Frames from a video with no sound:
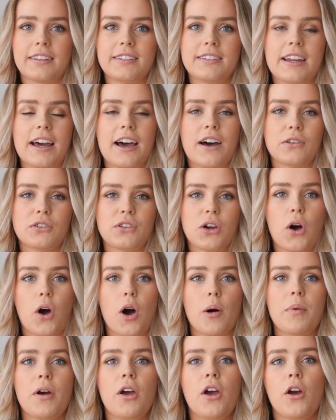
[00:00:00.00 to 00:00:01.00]
style
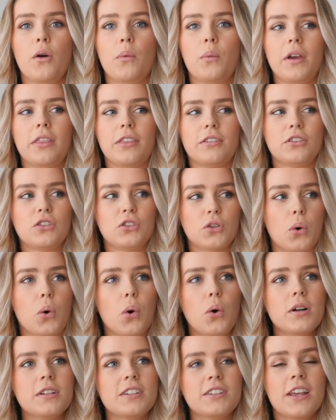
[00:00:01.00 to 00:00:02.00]
top with
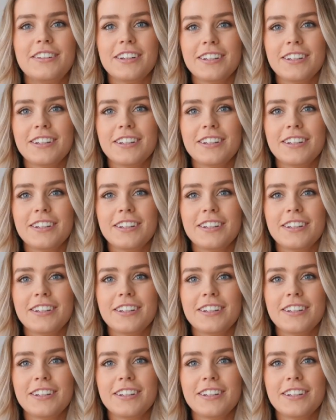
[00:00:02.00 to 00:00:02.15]
shorts,